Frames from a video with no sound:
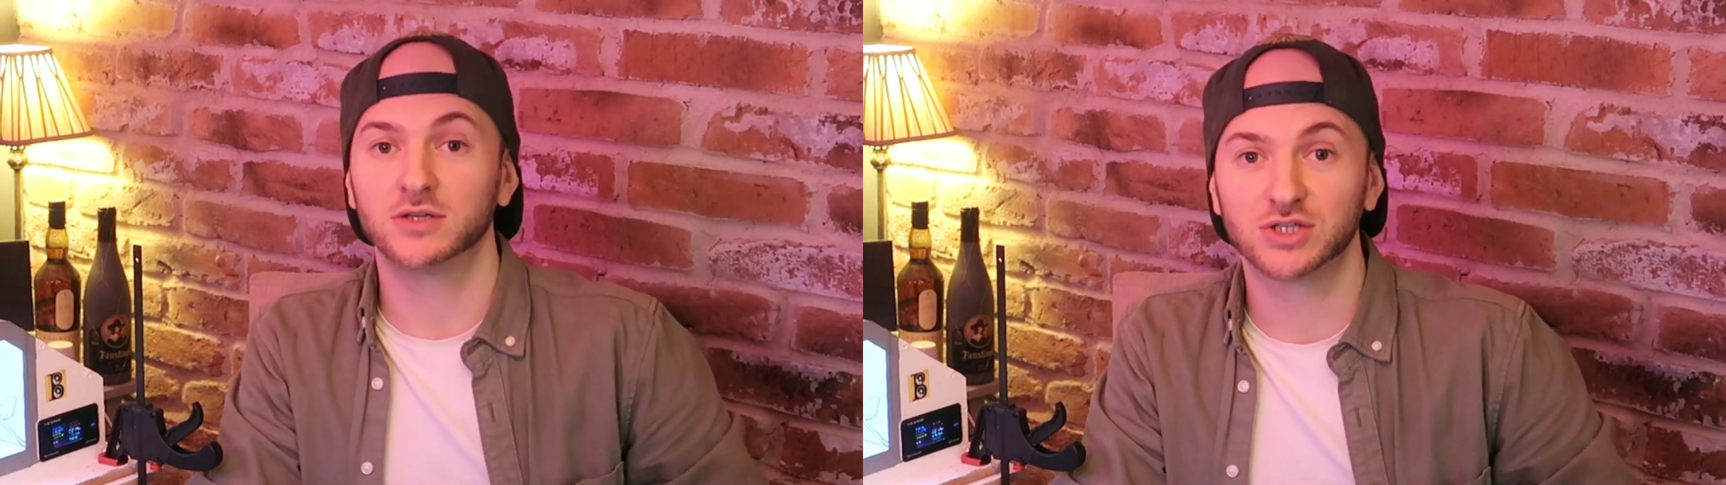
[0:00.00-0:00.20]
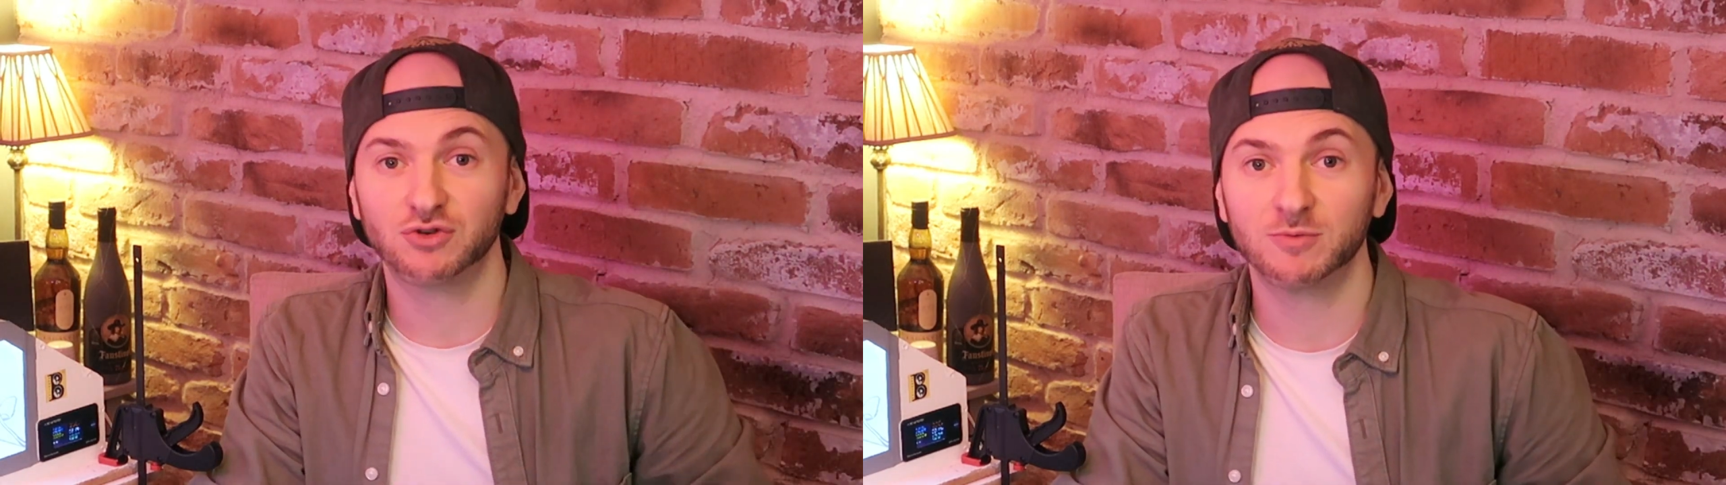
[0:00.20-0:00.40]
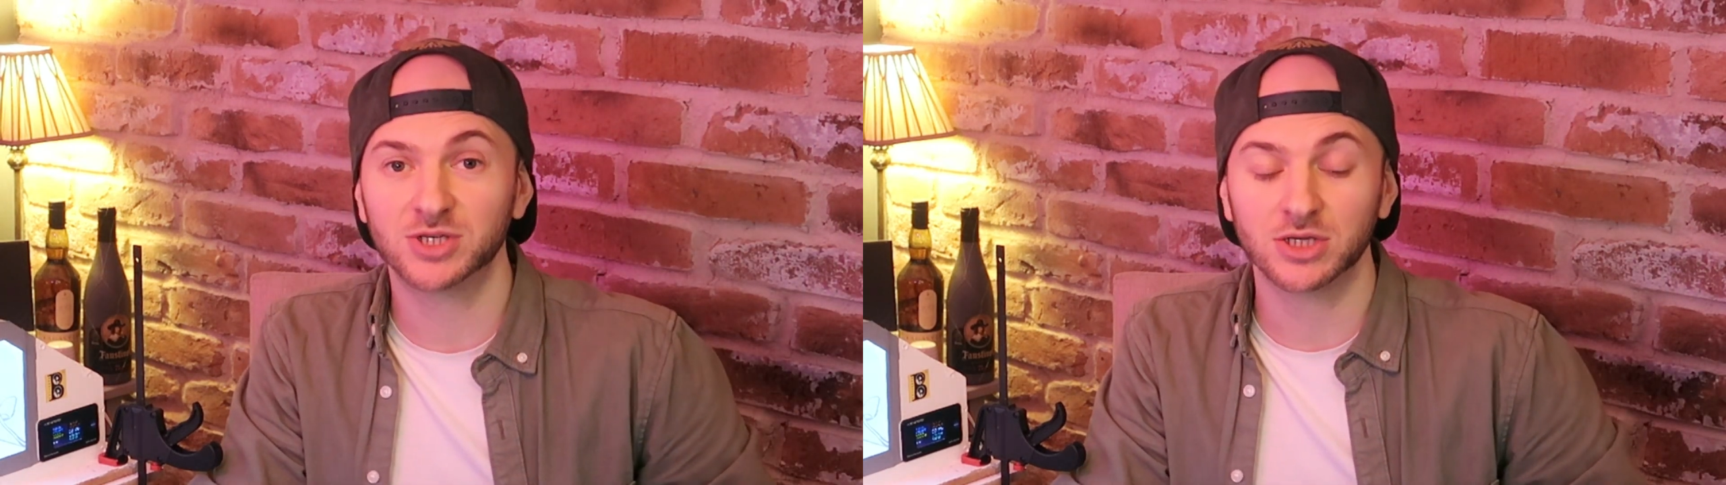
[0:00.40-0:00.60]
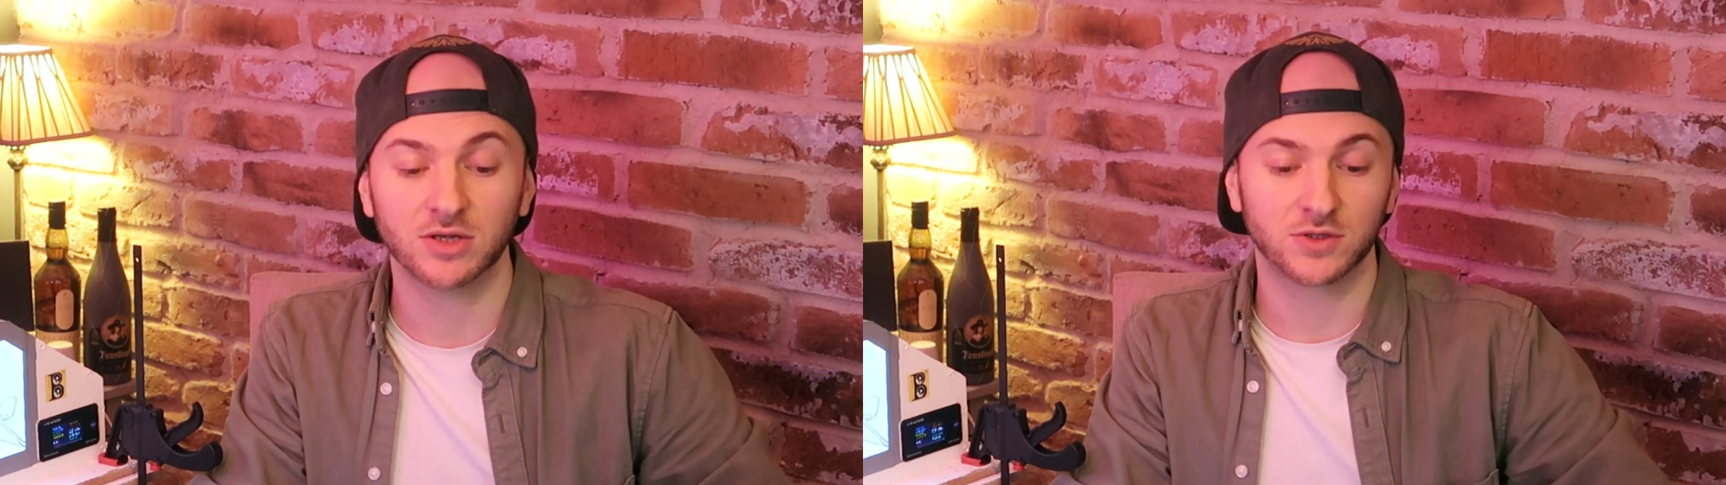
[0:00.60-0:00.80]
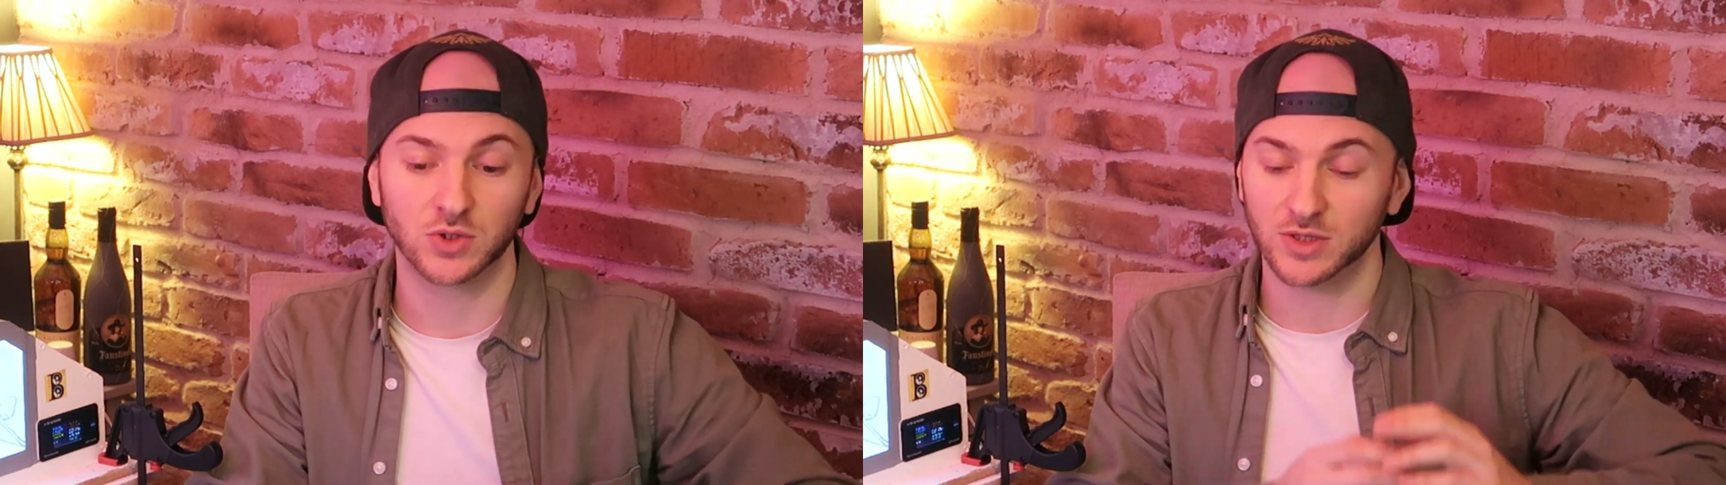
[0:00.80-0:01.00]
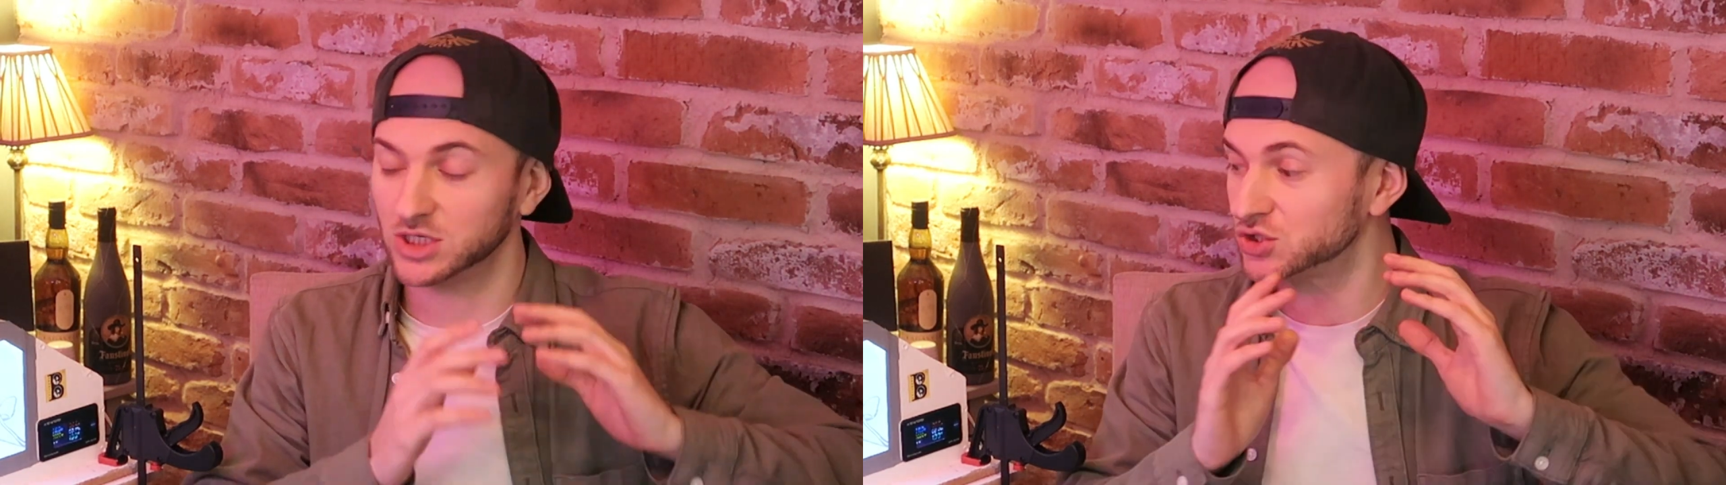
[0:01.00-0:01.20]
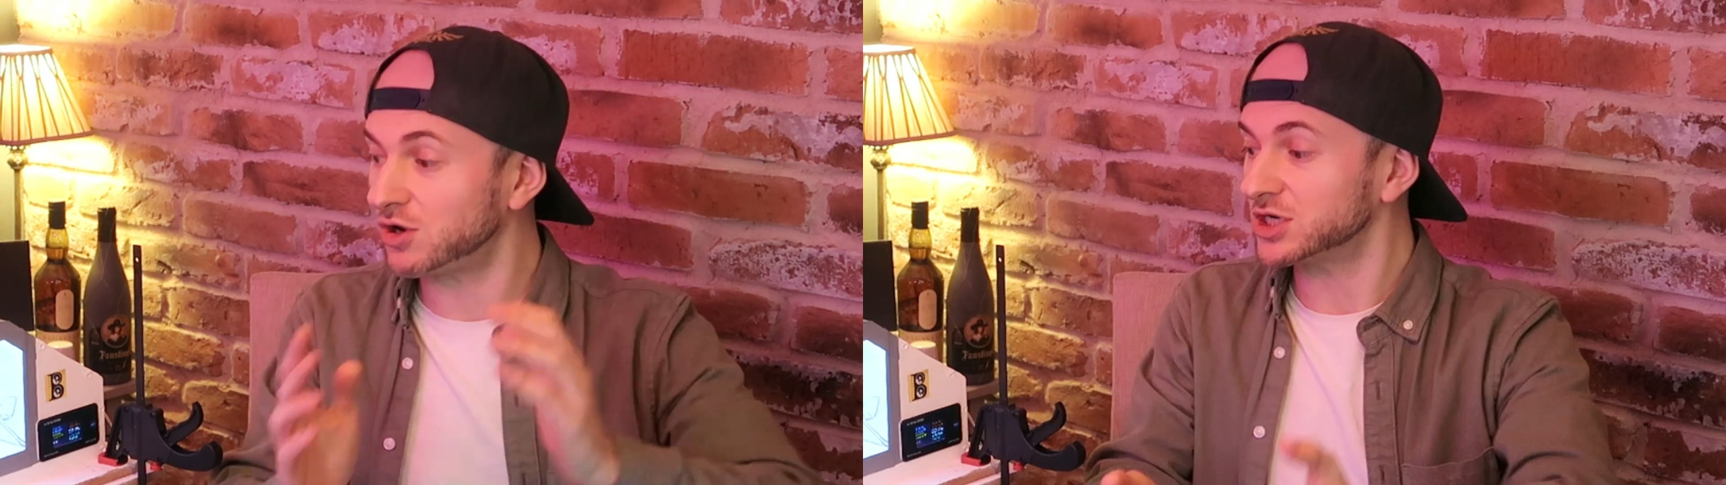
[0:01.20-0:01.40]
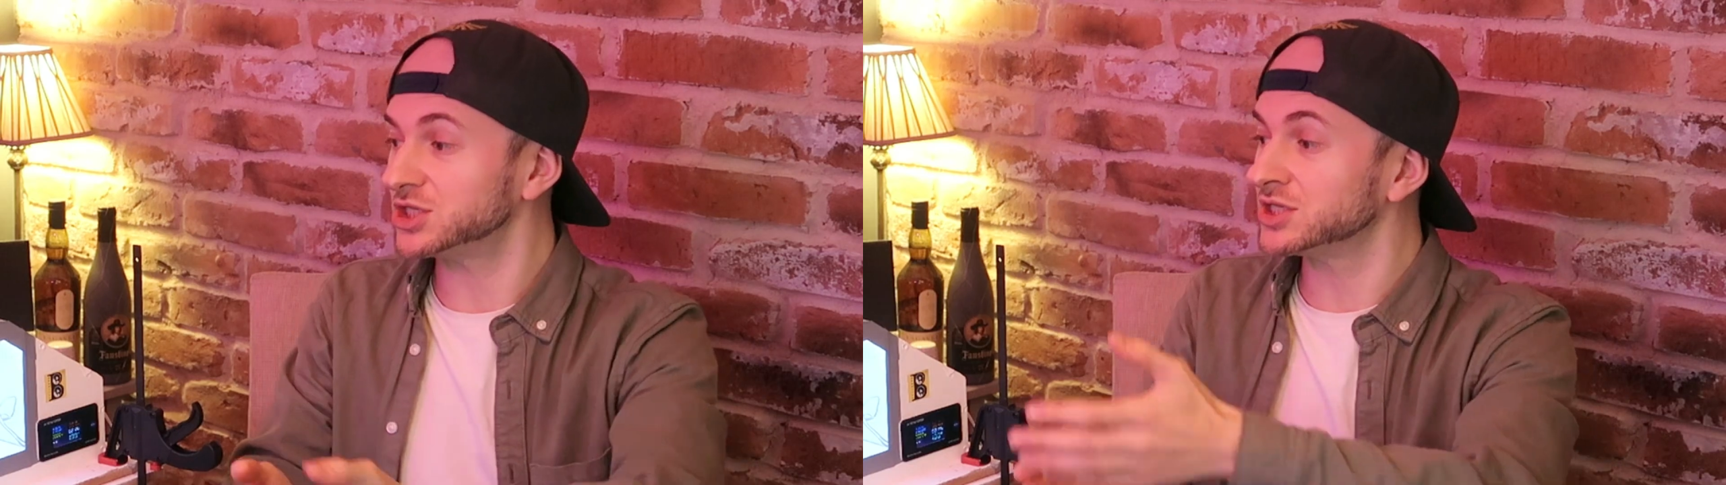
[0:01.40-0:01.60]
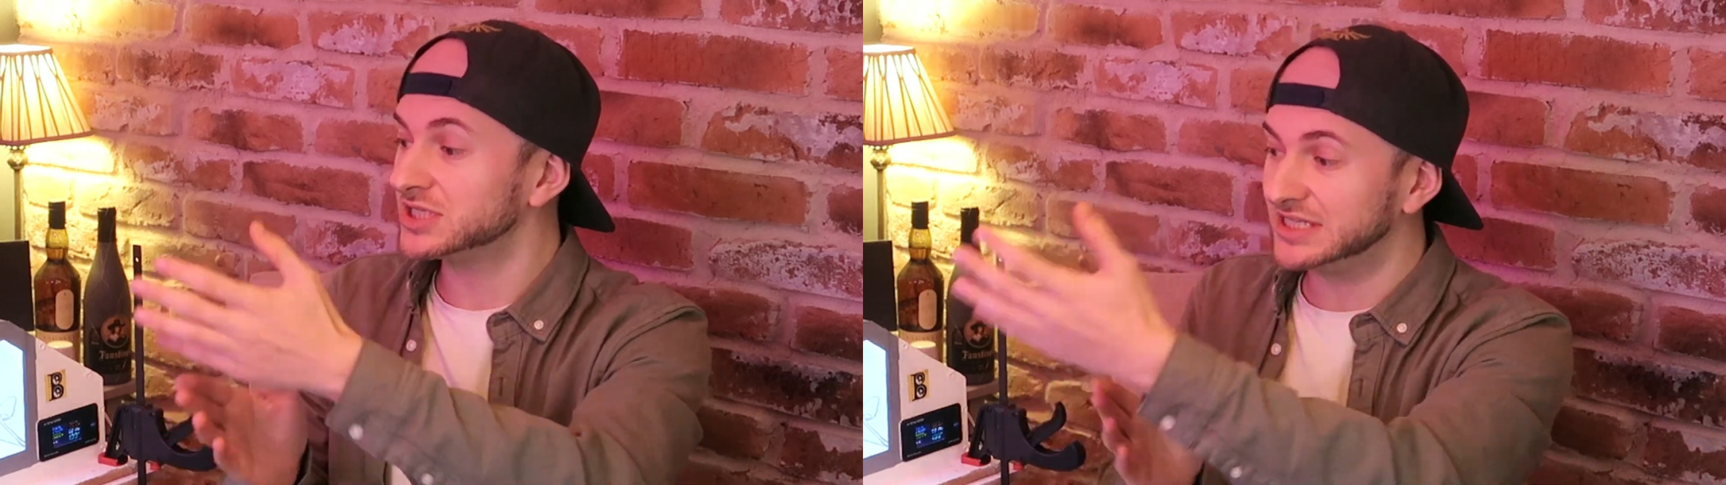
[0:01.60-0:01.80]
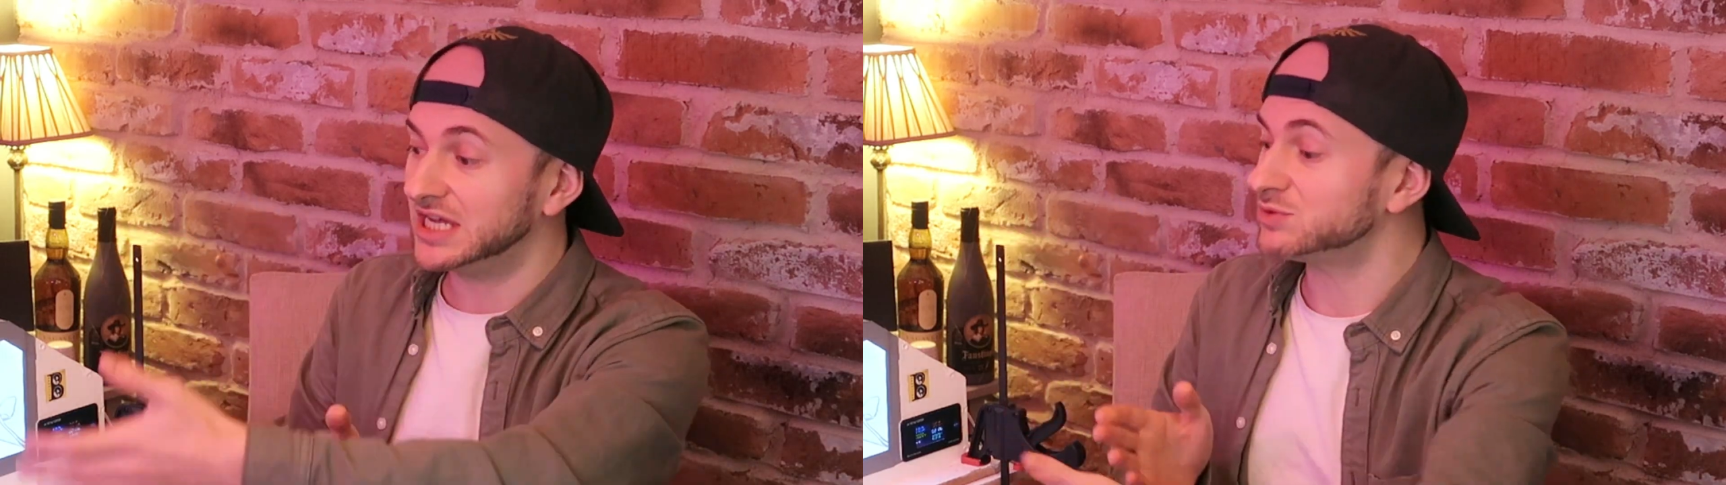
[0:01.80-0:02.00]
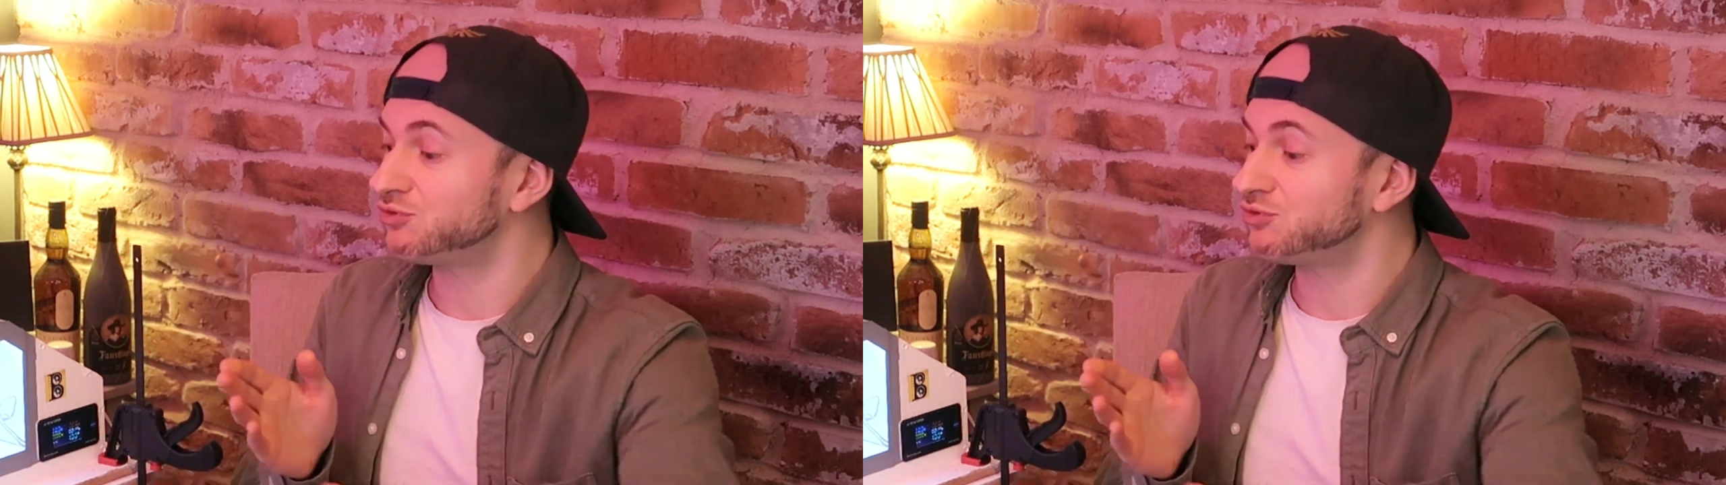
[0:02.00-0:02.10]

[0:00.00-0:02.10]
description to the instructions, TS